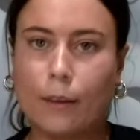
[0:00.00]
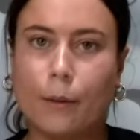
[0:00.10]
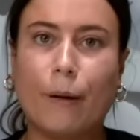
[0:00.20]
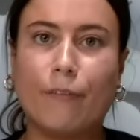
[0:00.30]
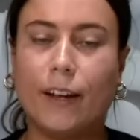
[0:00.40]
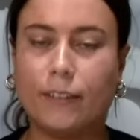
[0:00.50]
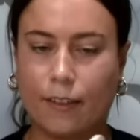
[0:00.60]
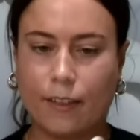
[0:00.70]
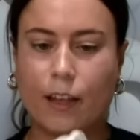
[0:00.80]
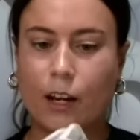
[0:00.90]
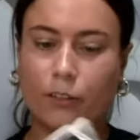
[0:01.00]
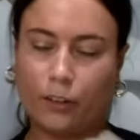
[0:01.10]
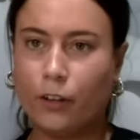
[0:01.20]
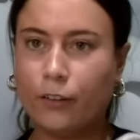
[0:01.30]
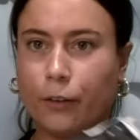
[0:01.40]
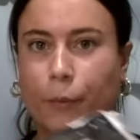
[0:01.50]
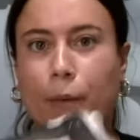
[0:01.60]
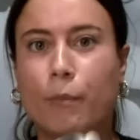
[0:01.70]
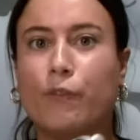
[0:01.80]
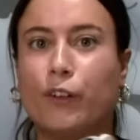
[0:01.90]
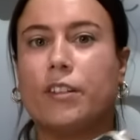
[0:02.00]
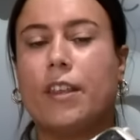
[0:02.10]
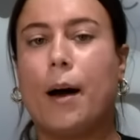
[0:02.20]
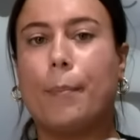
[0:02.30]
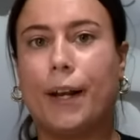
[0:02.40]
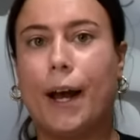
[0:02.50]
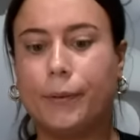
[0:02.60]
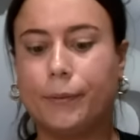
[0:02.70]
Perfect, I think that looks good, so we can move on to the upper now.